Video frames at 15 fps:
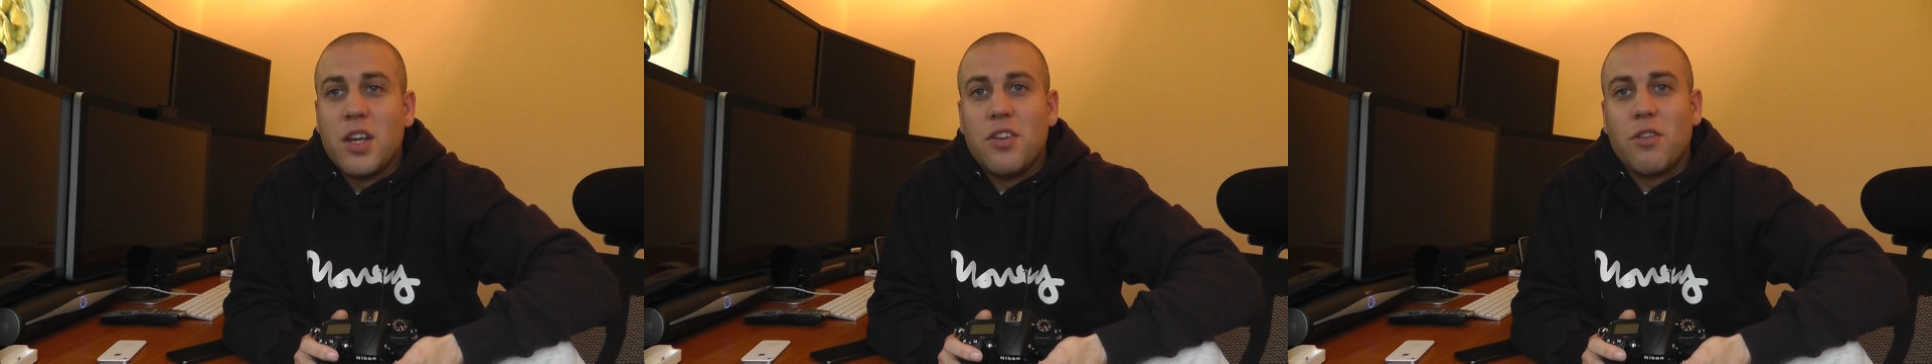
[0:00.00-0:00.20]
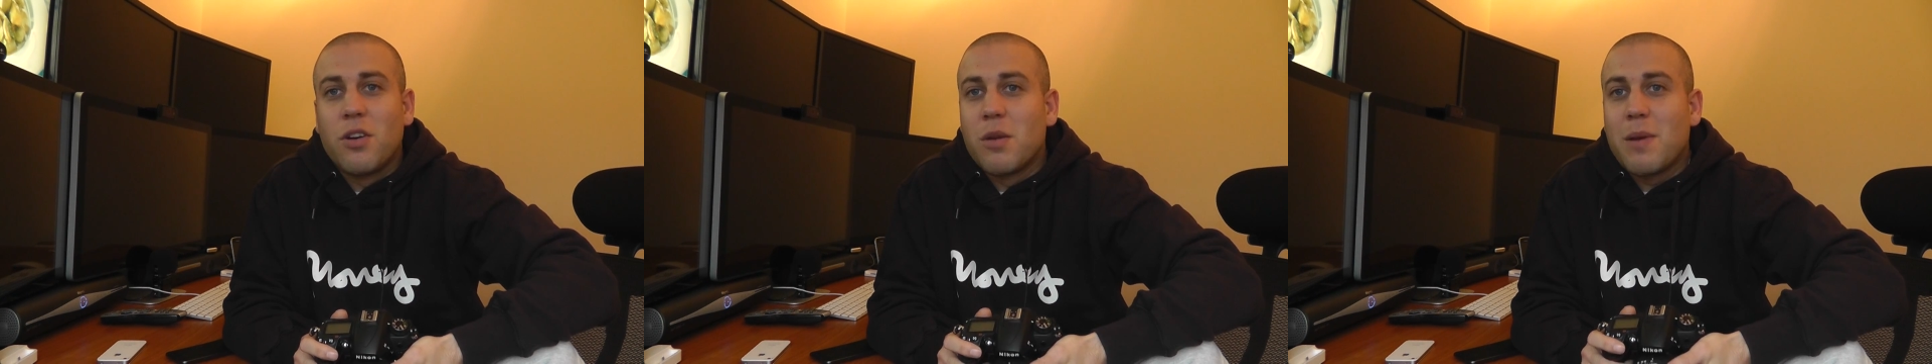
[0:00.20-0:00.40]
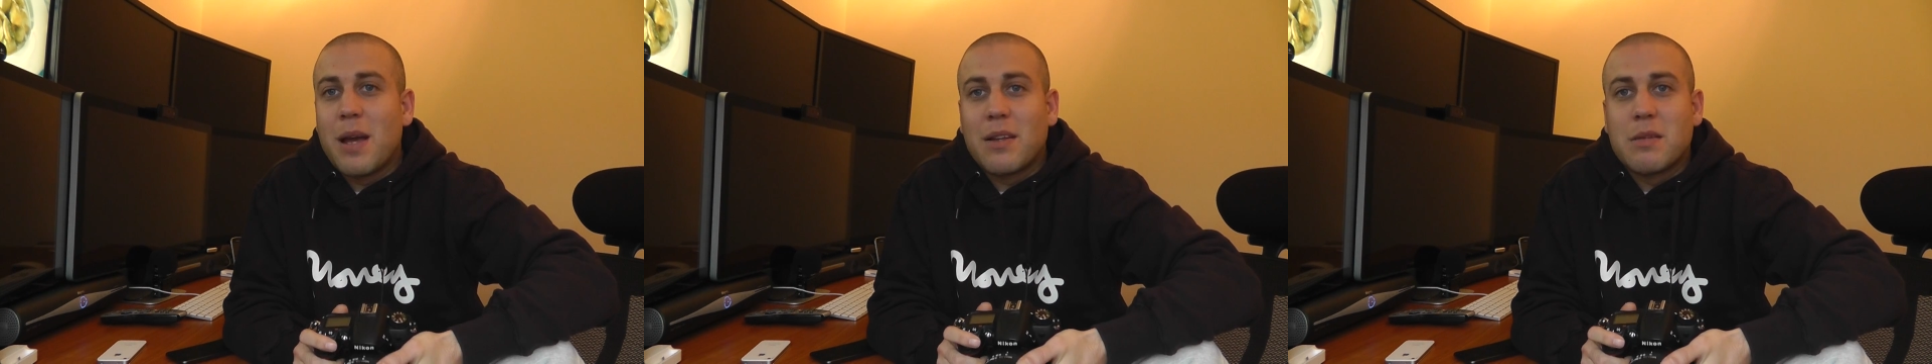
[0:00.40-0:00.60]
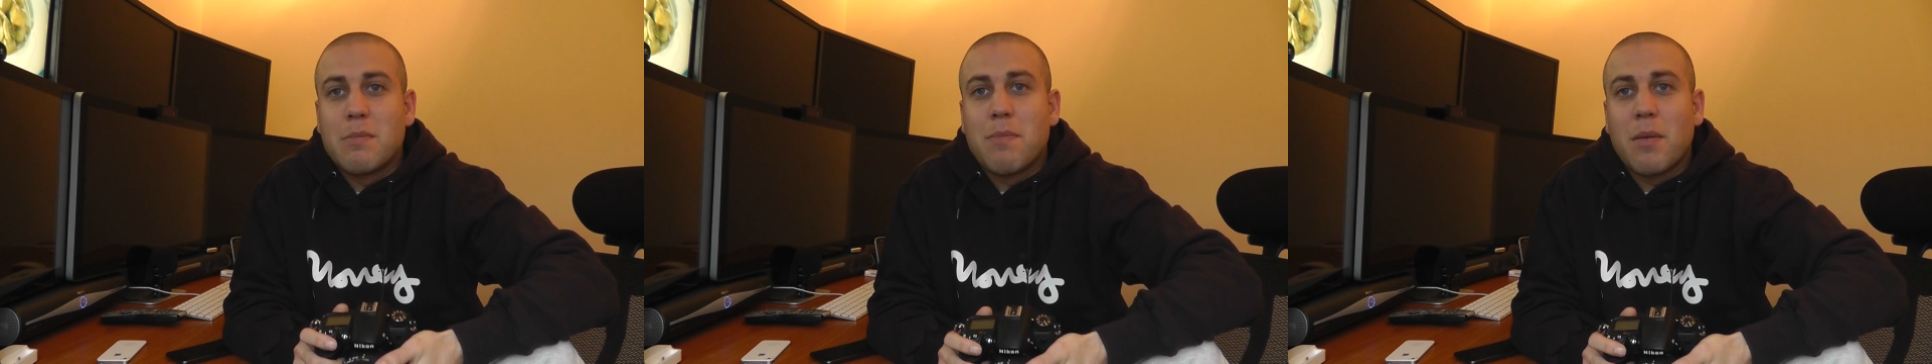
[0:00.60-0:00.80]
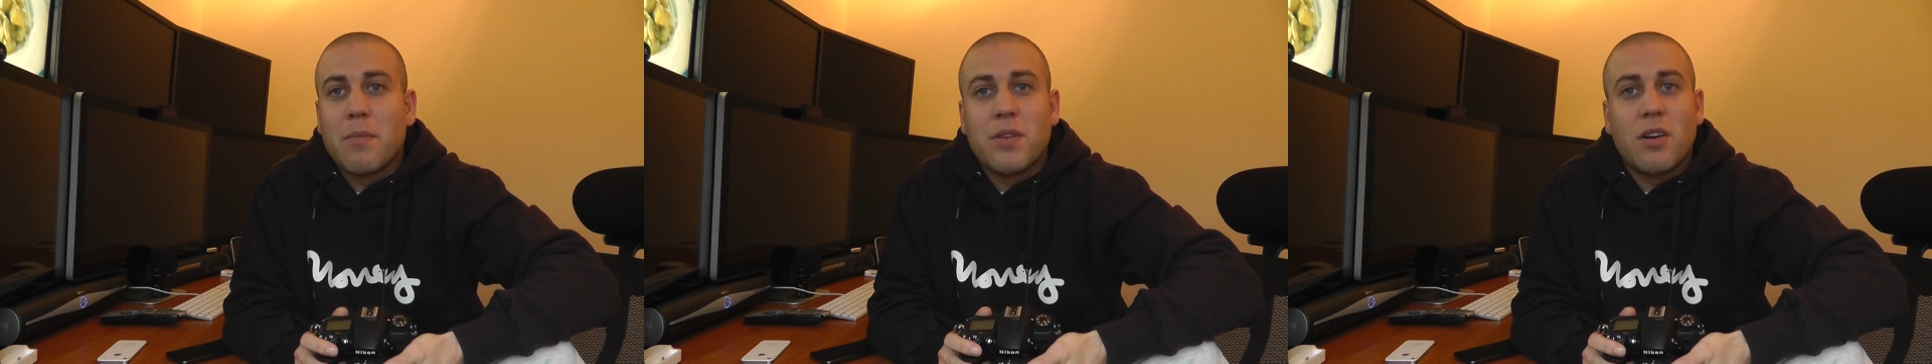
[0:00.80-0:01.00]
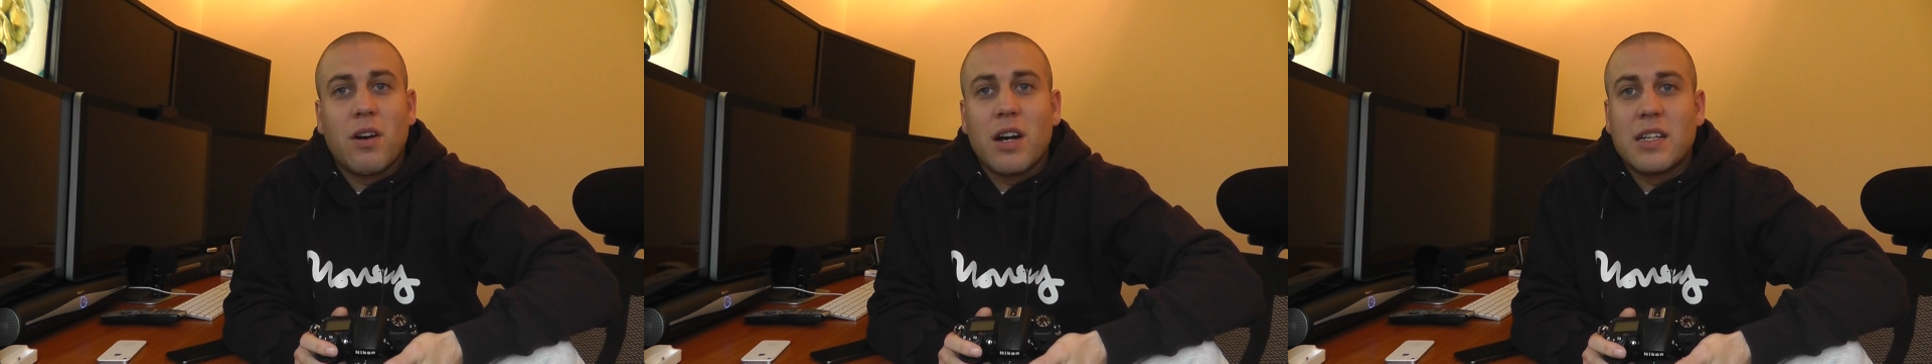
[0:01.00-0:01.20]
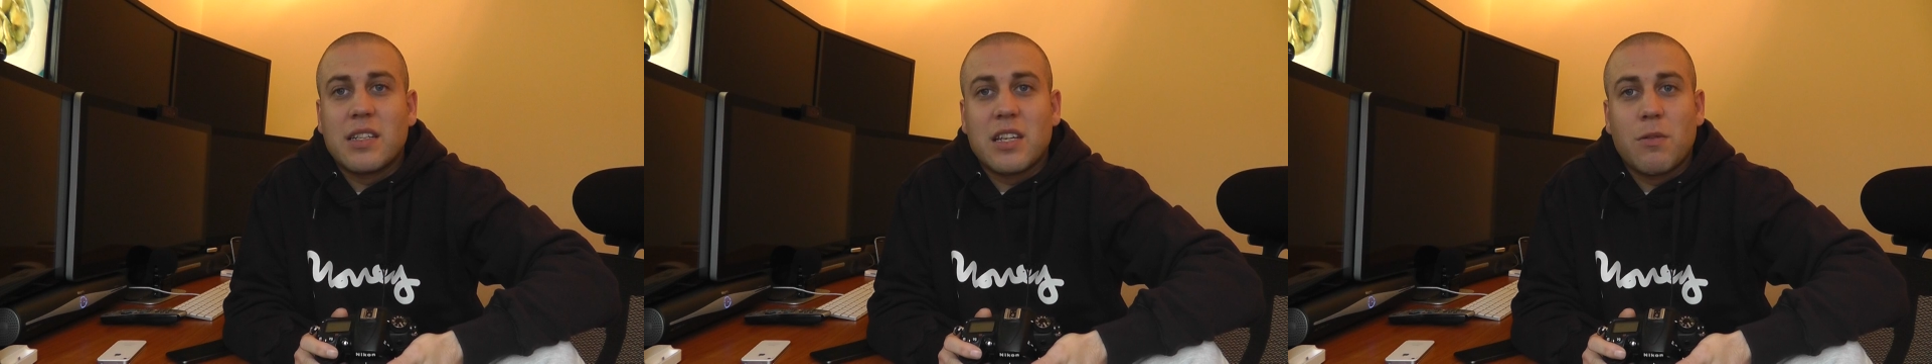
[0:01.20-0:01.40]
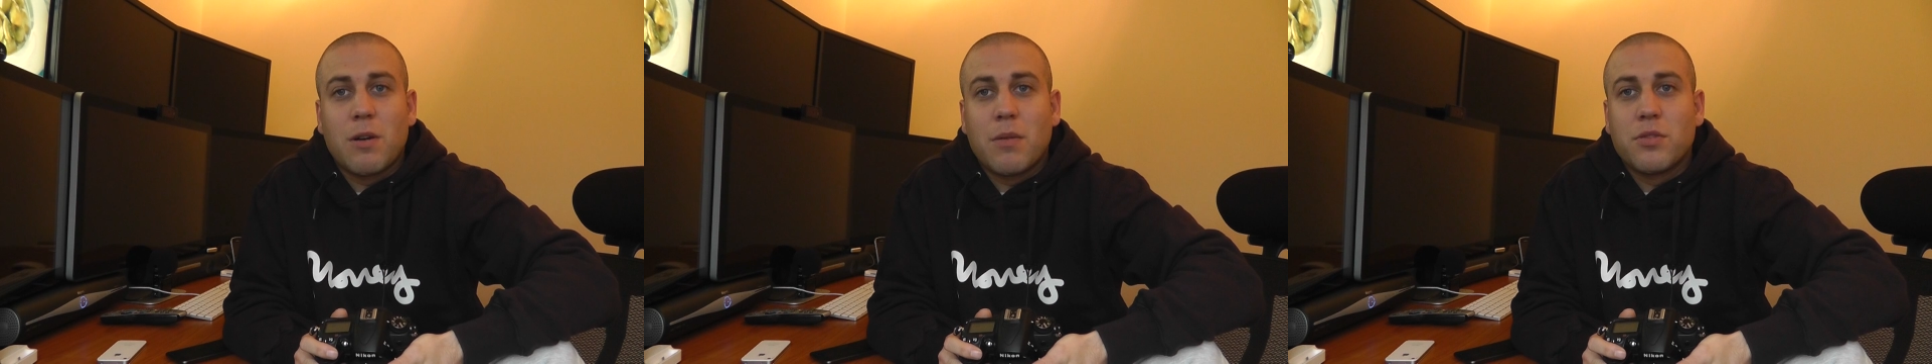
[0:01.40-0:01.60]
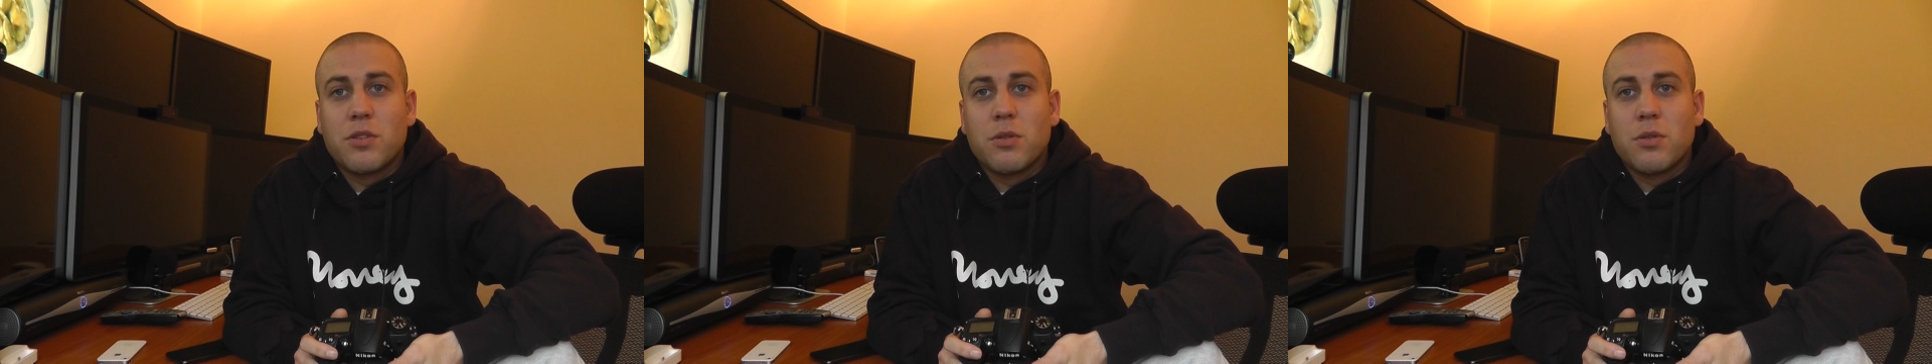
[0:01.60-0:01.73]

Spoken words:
you're going to be able to bump the ISO up